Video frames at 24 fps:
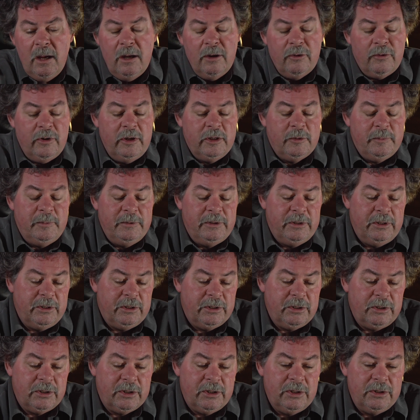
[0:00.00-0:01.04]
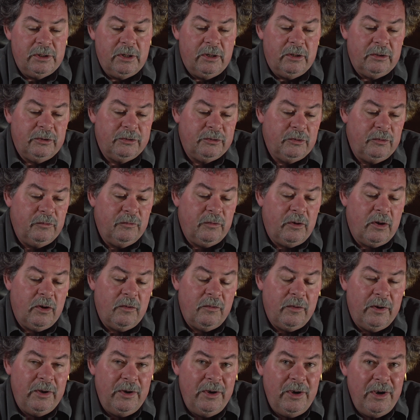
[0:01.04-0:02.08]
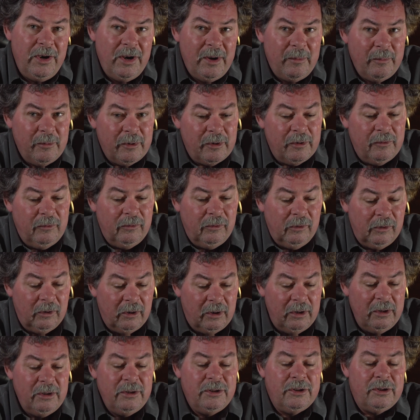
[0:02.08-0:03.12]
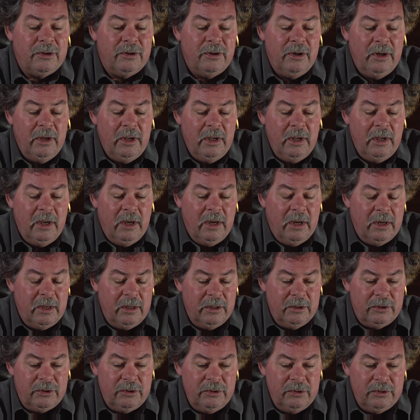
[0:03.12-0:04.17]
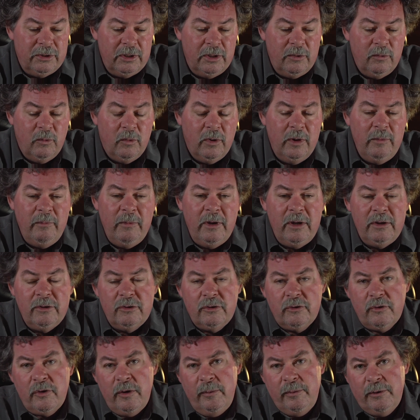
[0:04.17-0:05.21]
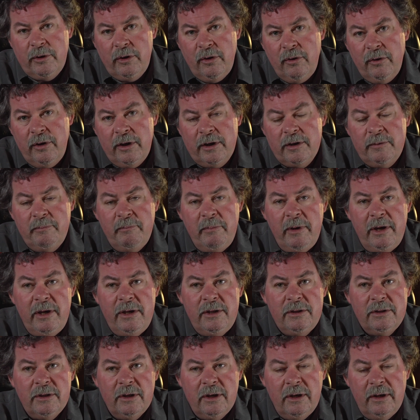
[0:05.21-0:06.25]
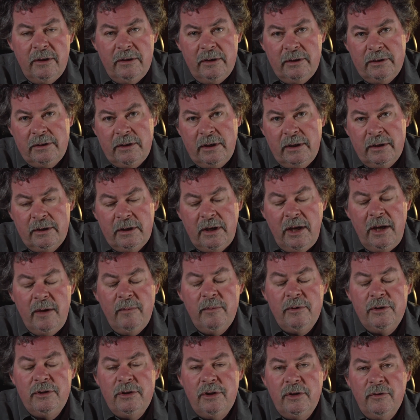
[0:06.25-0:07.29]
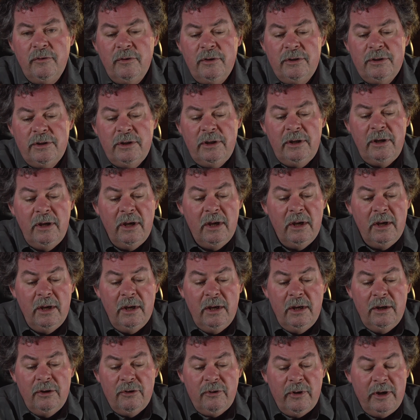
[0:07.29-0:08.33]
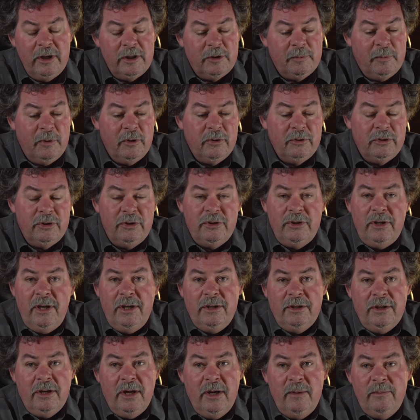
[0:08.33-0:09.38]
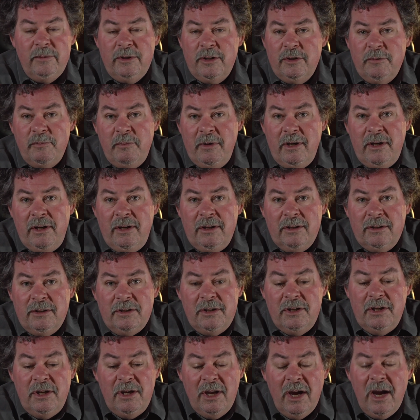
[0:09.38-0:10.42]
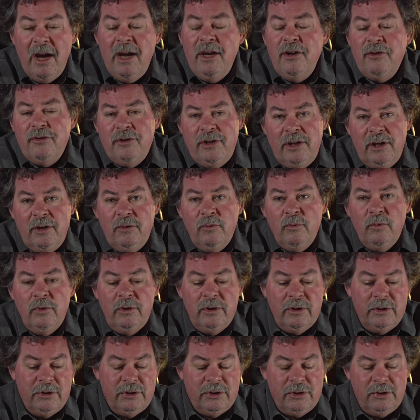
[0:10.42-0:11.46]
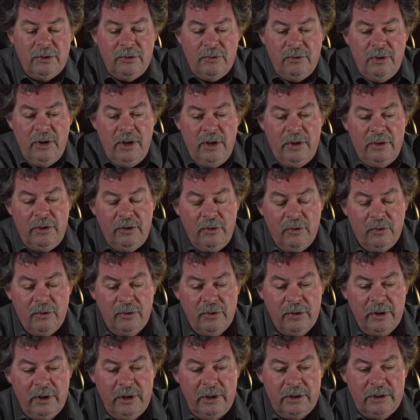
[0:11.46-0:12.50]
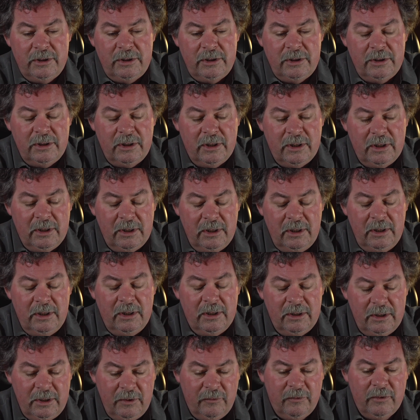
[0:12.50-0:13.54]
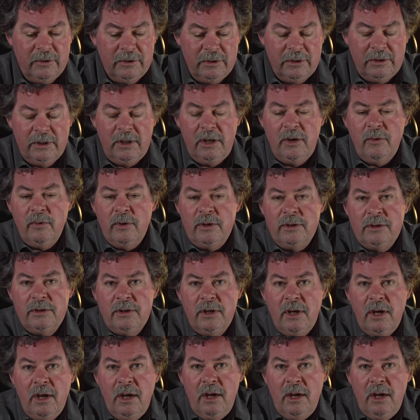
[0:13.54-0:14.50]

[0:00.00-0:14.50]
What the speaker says: Transpositions can also involve a number of larger issues, and one manuscript, Codex Bezae, that's at Cambridge University, transposes at times as many as 9 or 10 words, so the order gets in a different sequence.